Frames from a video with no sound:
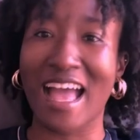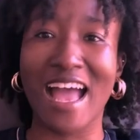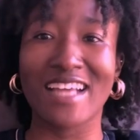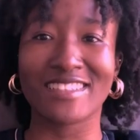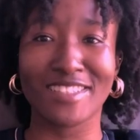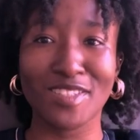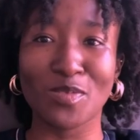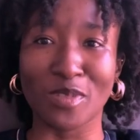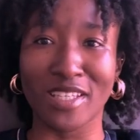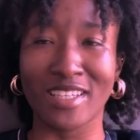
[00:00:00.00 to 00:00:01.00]
and
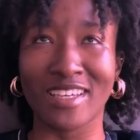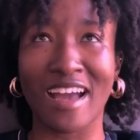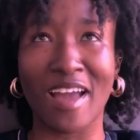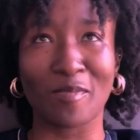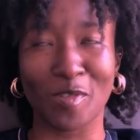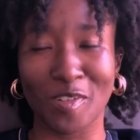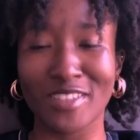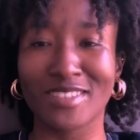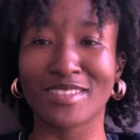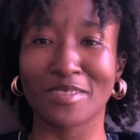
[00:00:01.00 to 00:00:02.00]
this week I'm
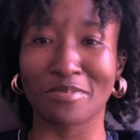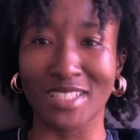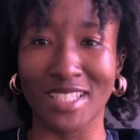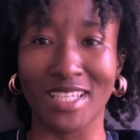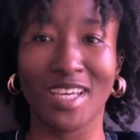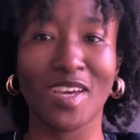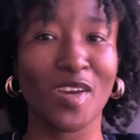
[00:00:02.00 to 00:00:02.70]
going to be